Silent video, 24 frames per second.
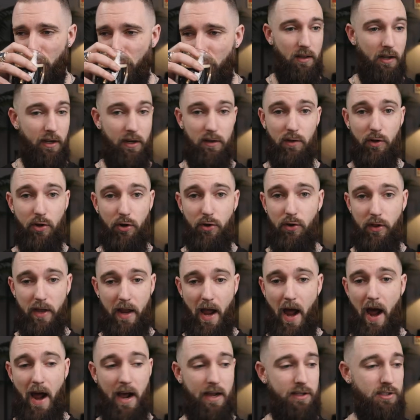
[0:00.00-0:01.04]
Like literally
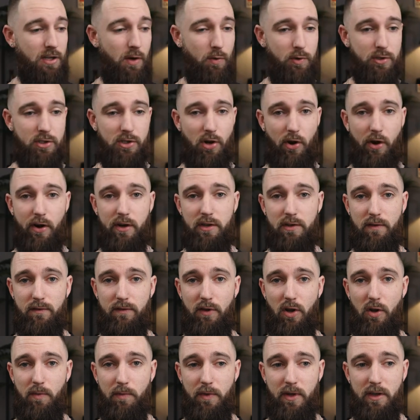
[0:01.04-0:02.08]
as I was starting to
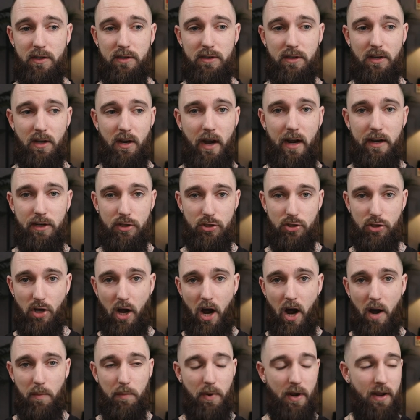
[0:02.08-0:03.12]
film this, I had to
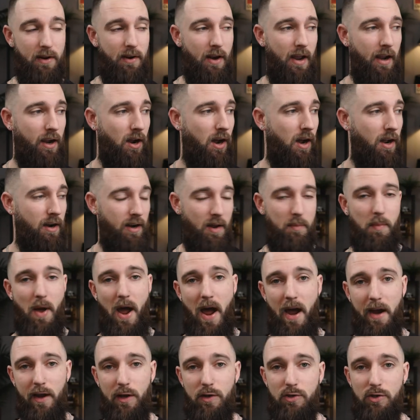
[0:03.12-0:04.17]
stop and I got a
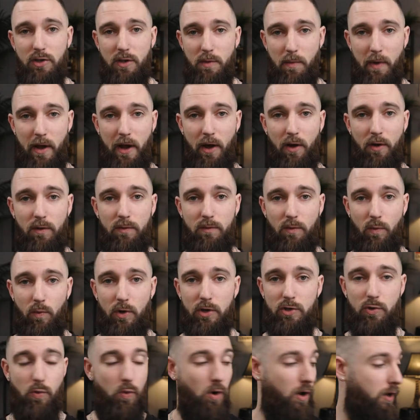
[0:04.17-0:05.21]
package in the mail,
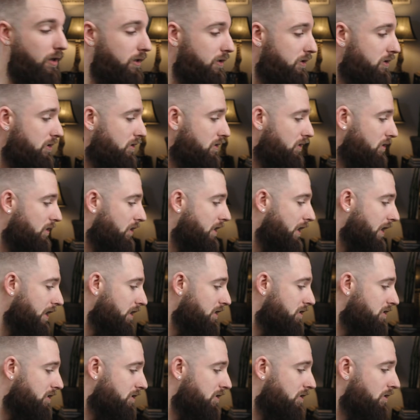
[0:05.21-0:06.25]
which was
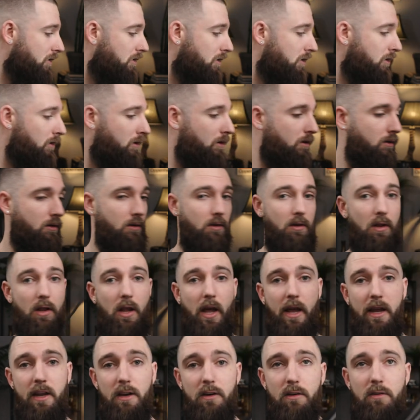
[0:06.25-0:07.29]
this
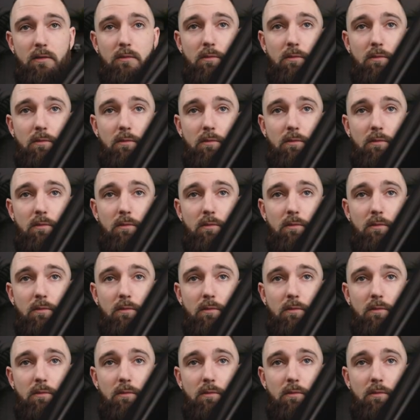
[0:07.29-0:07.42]
light